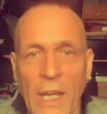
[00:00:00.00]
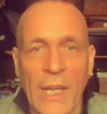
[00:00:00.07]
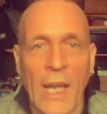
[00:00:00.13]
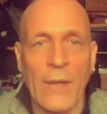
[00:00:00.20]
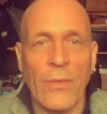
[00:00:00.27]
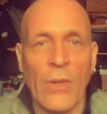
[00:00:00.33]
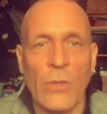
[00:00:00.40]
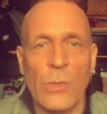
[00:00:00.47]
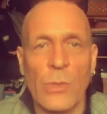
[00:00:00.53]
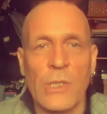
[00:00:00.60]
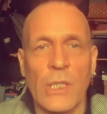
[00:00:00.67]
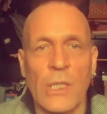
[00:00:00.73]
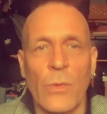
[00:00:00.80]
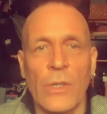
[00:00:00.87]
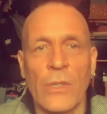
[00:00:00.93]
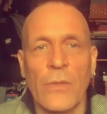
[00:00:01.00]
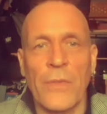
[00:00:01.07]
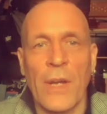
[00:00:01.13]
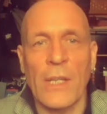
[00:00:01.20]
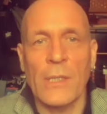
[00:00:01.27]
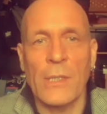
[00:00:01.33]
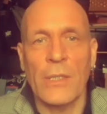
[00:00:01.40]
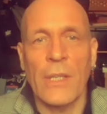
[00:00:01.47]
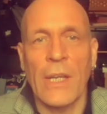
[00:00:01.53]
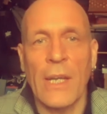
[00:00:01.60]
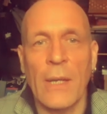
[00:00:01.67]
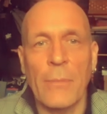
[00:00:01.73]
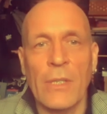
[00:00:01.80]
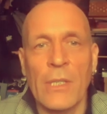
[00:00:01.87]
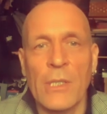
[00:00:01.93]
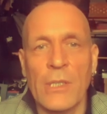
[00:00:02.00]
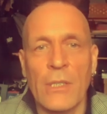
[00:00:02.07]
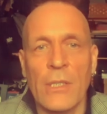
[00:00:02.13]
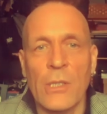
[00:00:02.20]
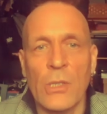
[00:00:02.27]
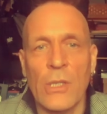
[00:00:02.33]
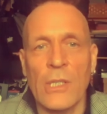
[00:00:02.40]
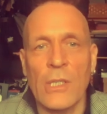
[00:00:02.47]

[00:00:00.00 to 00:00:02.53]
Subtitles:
out of Low Ski? What are you finding there? I mean, it's